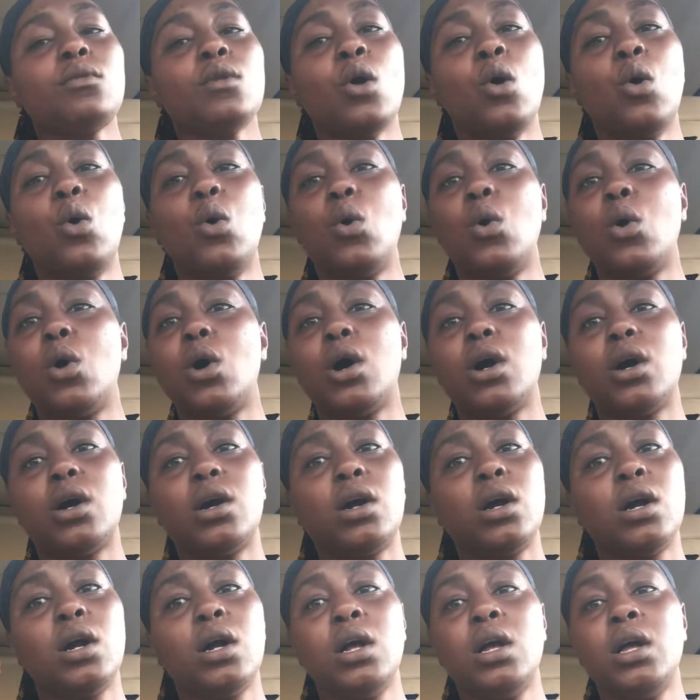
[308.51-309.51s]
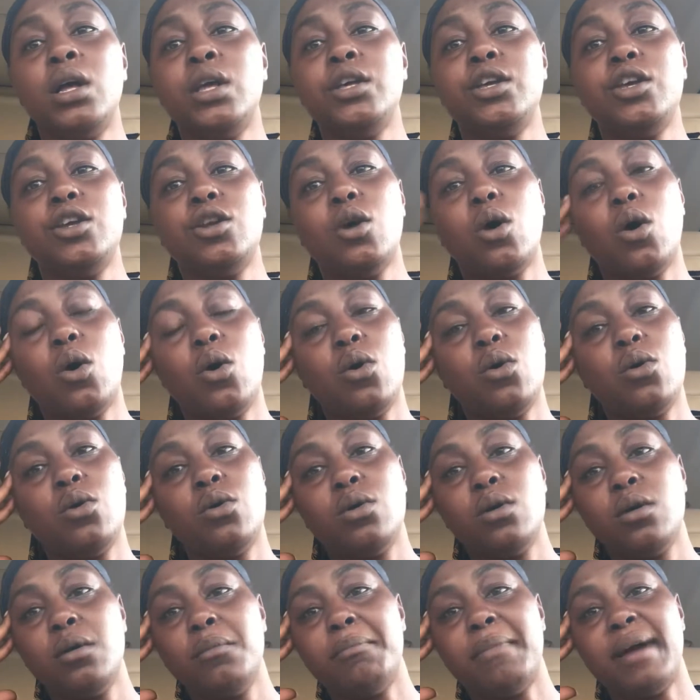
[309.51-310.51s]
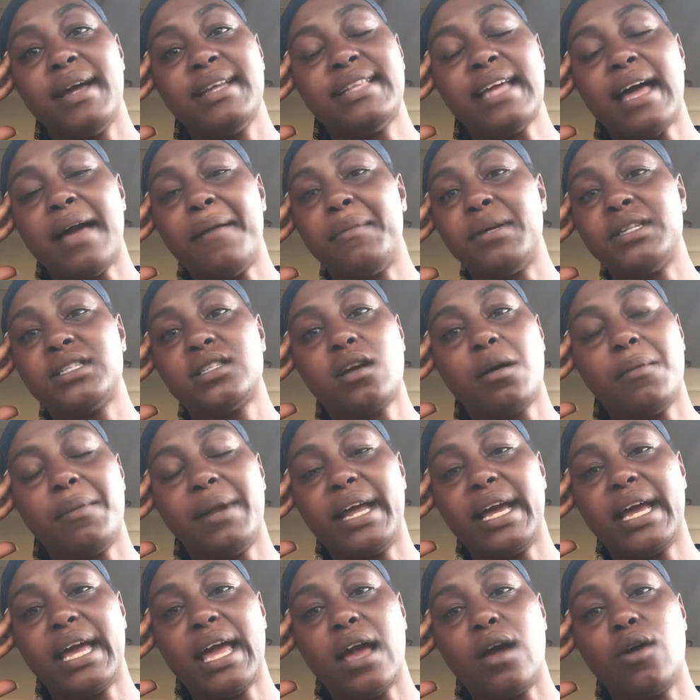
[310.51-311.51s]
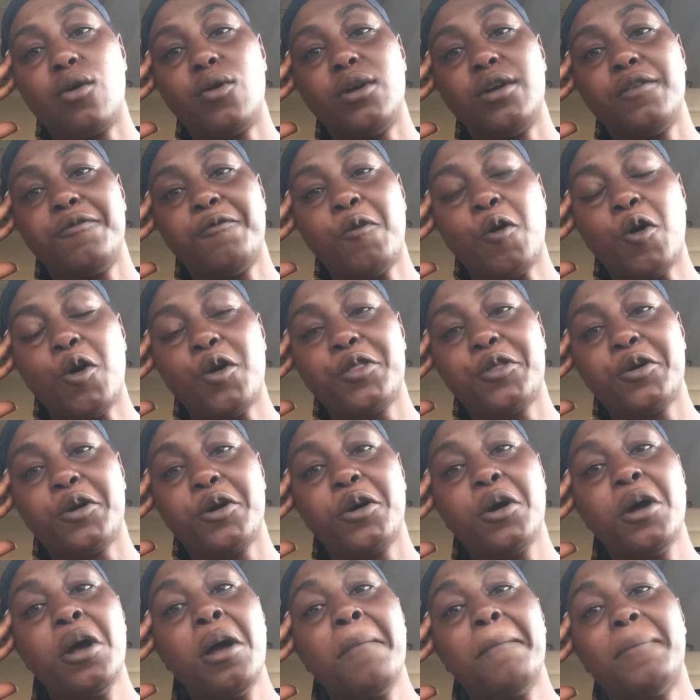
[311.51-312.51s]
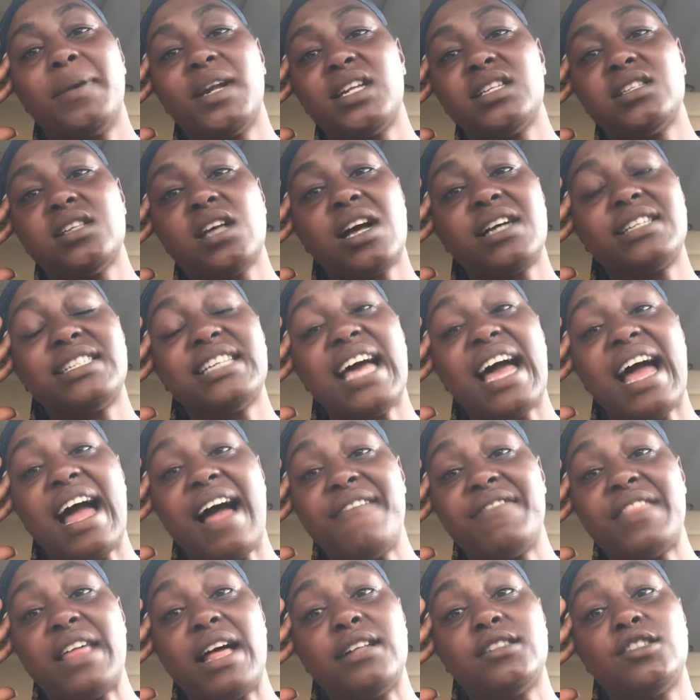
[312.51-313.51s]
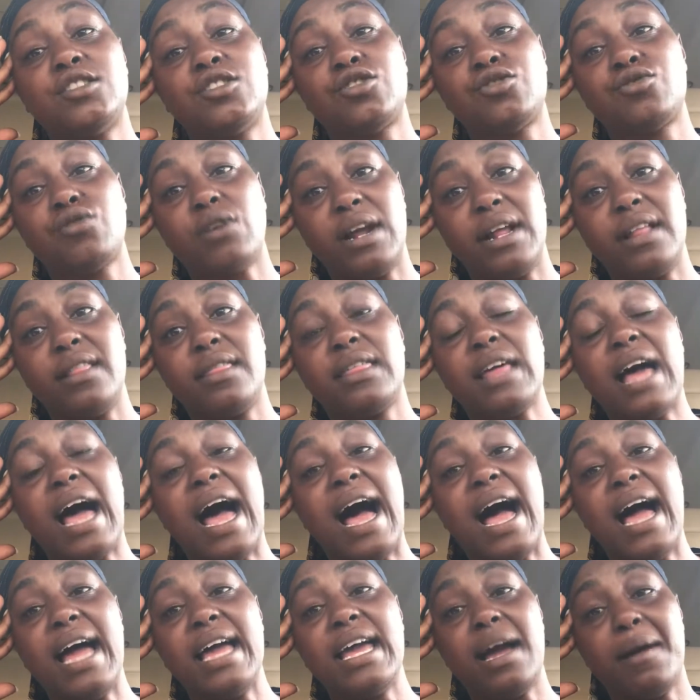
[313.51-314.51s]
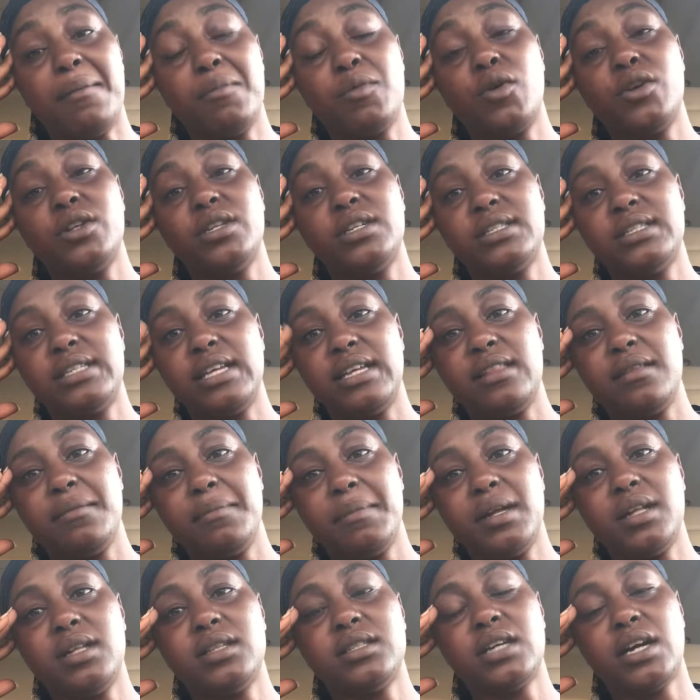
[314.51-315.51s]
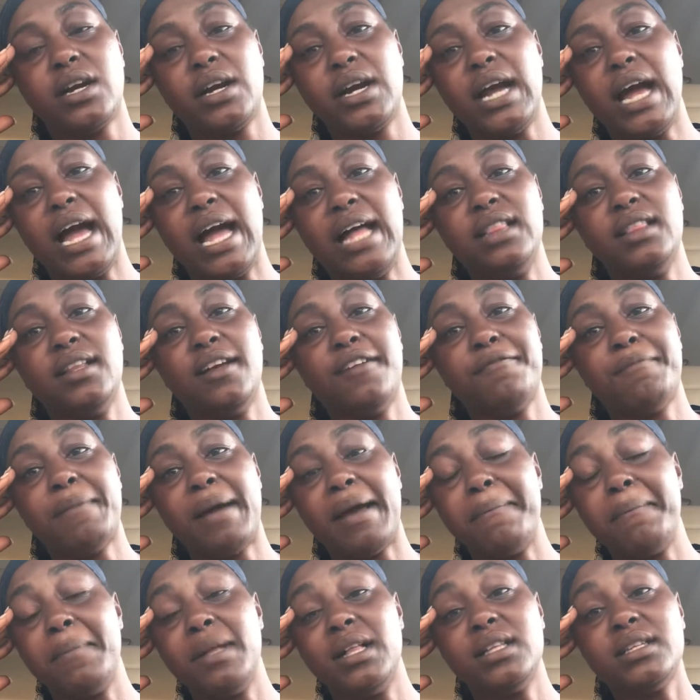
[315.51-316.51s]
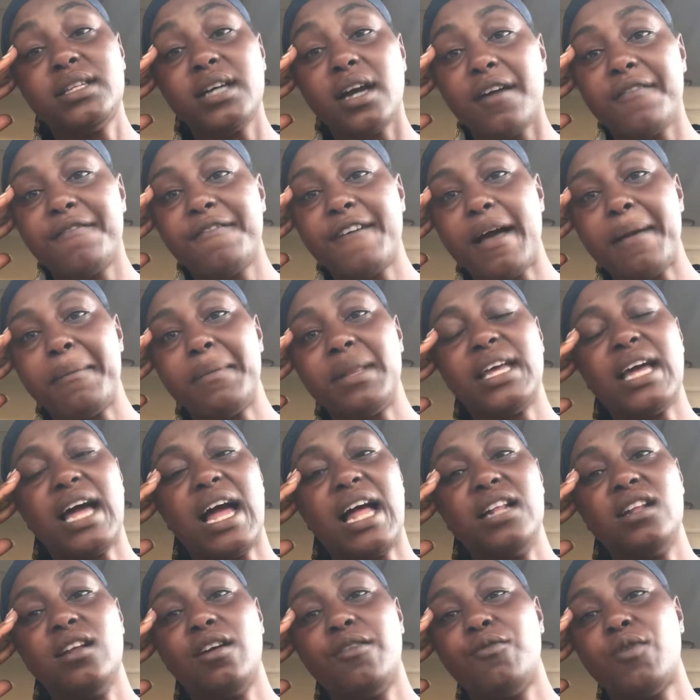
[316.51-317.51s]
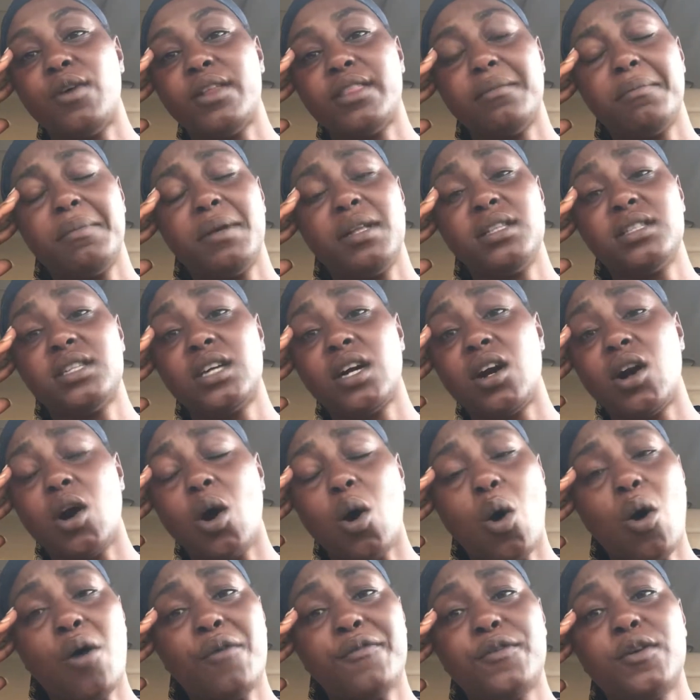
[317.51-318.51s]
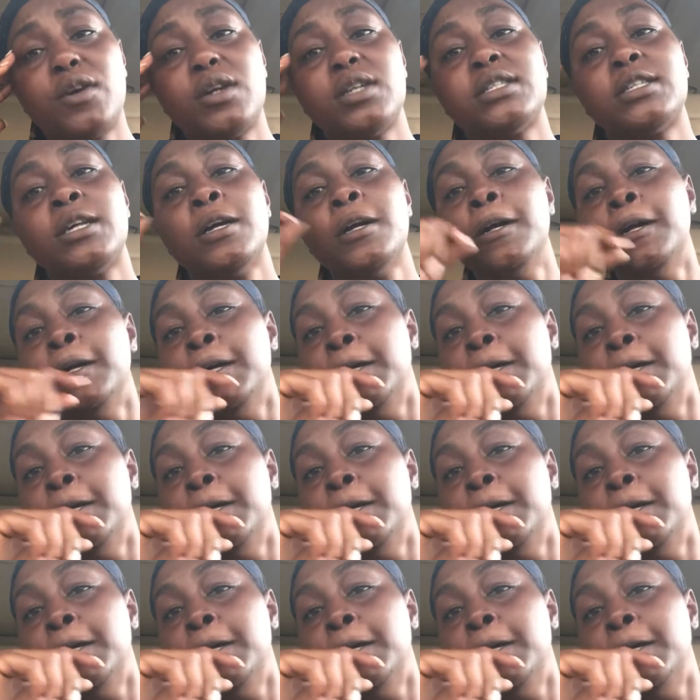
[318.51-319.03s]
or my time has come and I can't go any further. But as long as I have that strength, I am going to stay in the military. I love my military family. I love what the military offers.